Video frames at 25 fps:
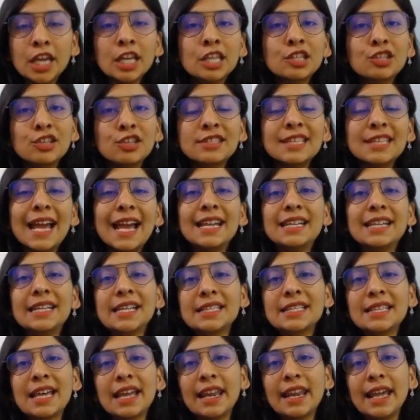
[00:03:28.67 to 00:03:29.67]
So
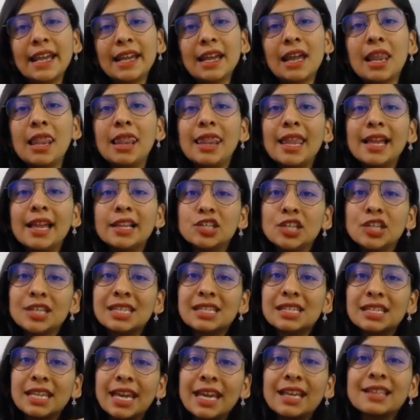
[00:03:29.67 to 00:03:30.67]
scientists are like, let's
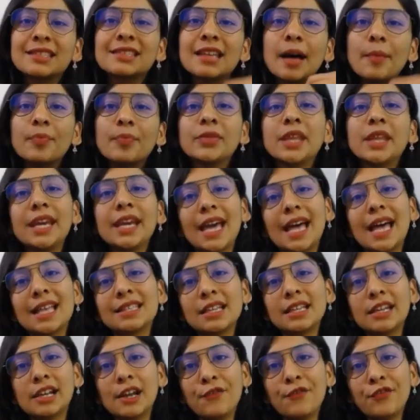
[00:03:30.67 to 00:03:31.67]
just take something as
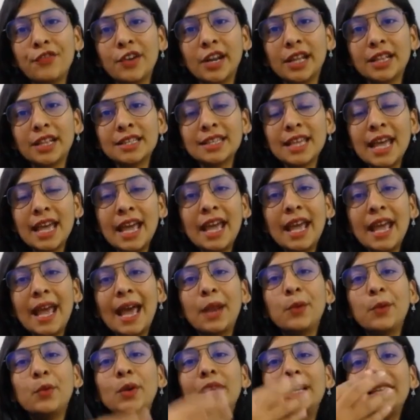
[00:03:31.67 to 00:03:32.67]
a reference
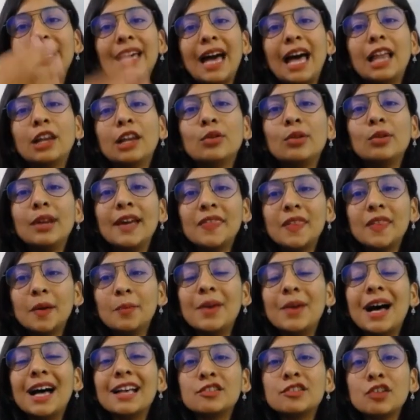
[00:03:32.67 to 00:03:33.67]
and we'll calculate the
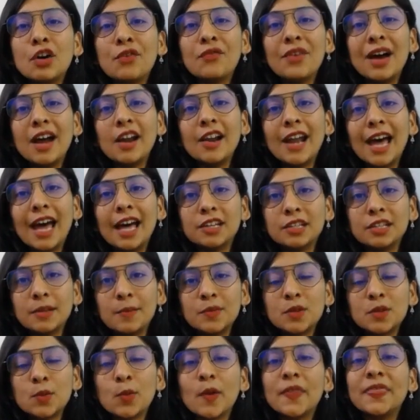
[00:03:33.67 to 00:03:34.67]
mass of our
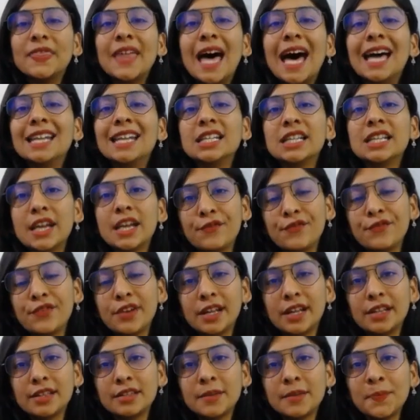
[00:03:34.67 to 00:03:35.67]
atoms with that
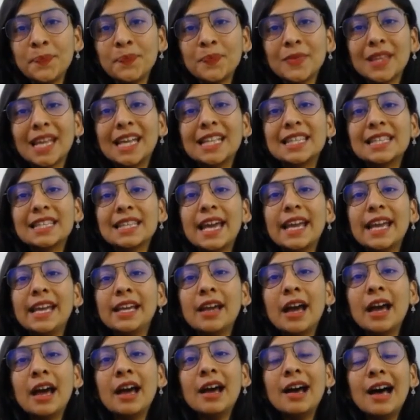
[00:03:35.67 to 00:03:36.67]
reference. It's like
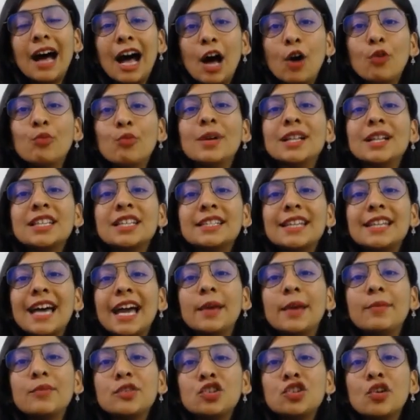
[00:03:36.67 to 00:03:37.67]
how much
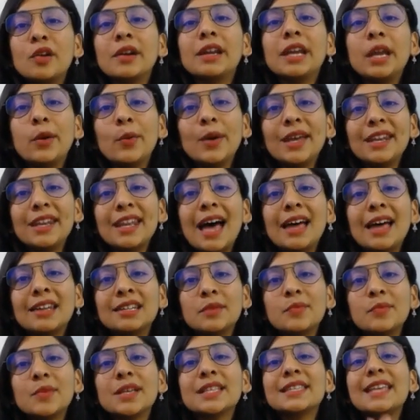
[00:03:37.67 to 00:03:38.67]
times your given
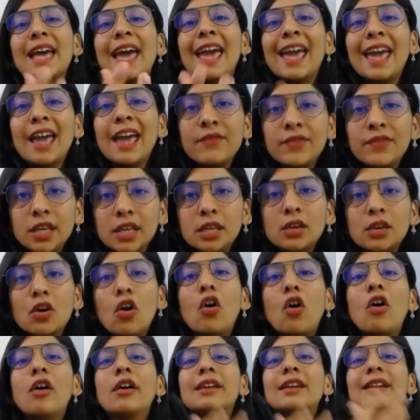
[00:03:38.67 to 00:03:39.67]
atom is heavy
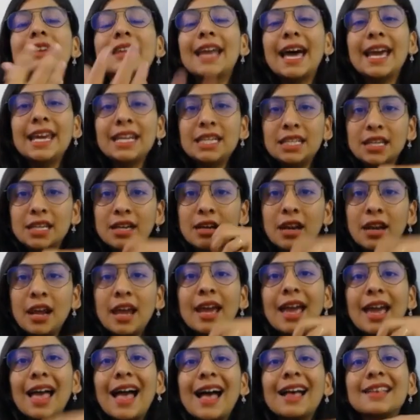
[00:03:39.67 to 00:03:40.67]
or lighter
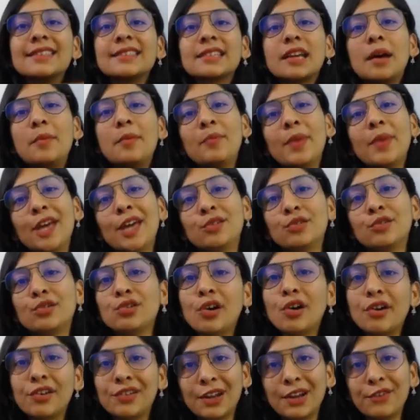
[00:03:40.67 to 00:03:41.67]
as compared to
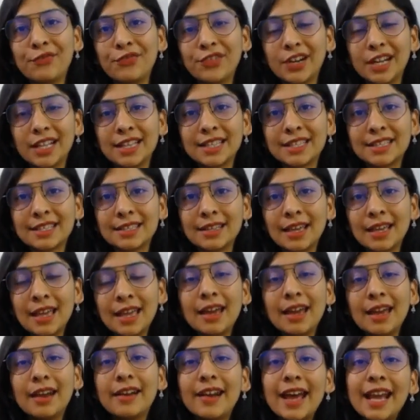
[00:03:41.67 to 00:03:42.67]
your reference
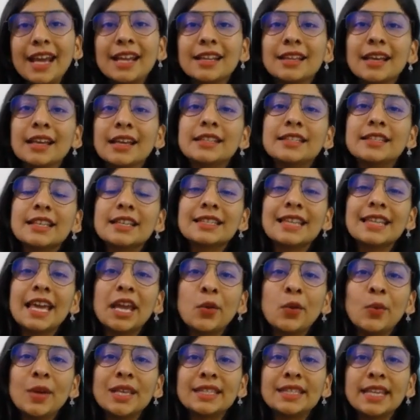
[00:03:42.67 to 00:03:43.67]
right just like
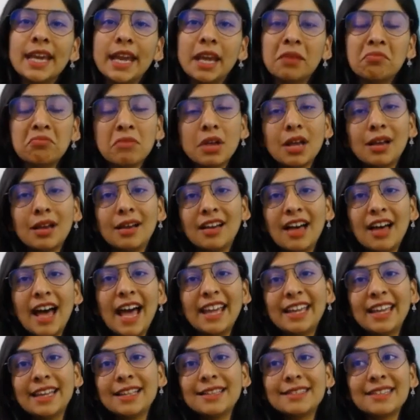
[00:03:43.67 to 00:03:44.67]
we say uh, i
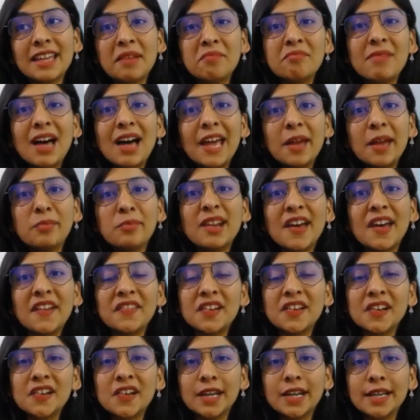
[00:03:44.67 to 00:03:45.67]
can say my
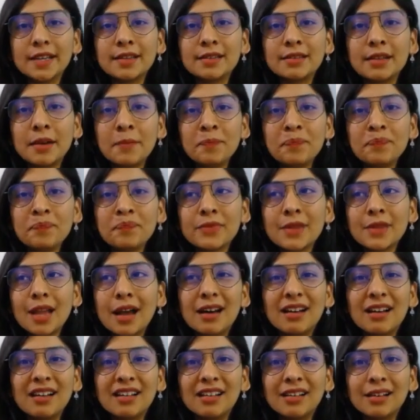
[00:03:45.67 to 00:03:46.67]
brother is
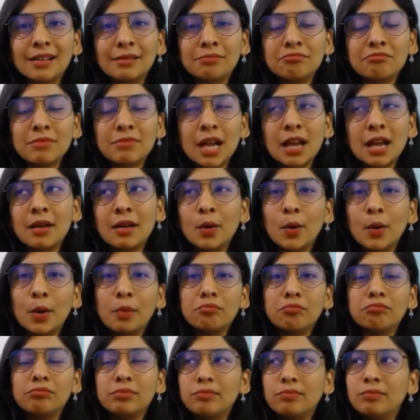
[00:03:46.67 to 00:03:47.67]
um,
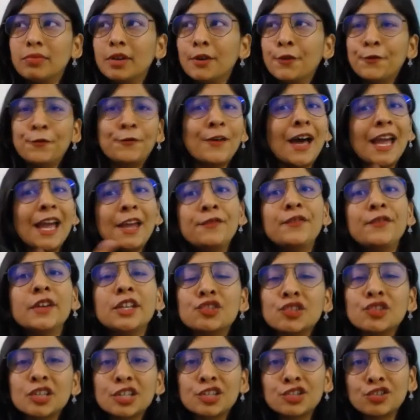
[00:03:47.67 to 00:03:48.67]
five
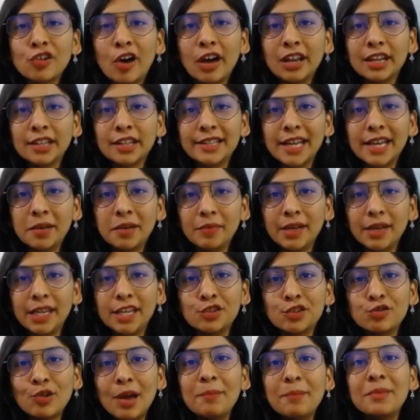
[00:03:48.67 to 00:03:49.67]
inches taller than me
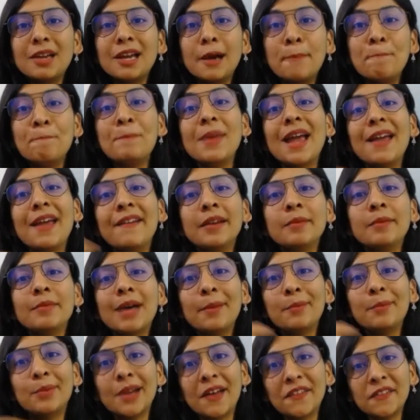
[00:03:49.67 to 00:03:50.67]
so i'm comparing my
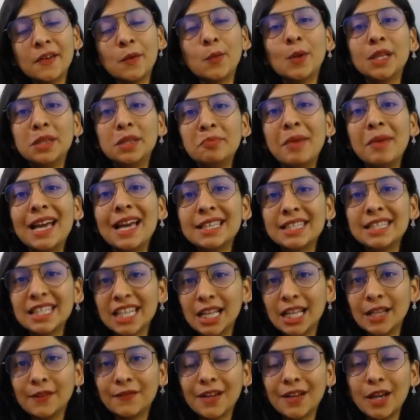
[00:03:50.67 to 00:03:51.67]
brother with
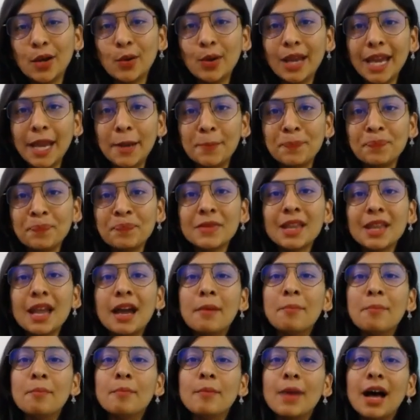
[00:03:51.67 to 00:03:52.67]
myself okay
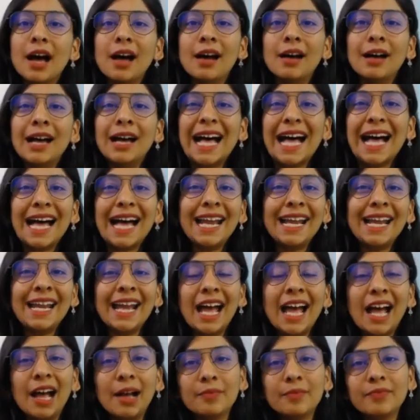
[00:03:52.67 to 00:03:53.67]
mm, uh, i
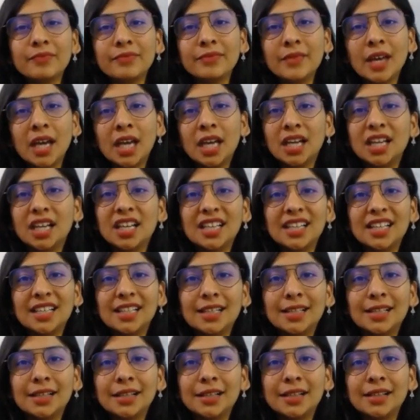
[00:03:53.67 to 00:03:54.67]
am
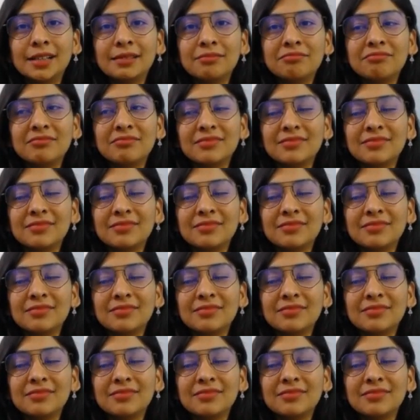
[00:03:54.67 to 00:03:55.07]
uh,